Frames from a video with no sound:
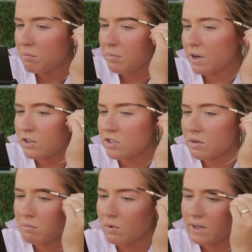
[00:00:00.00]
brush
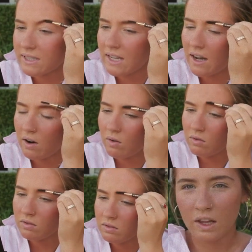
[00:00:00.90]
them boys out.
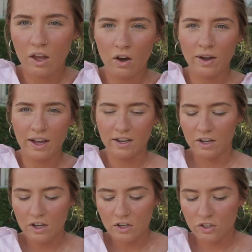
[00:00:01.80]
Okay,
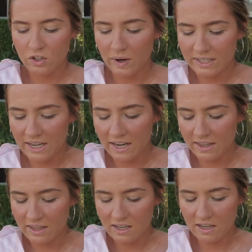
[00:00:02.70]
so I take
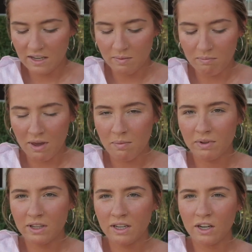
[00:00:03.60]
the
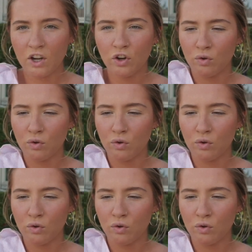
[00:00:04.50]
Maybelline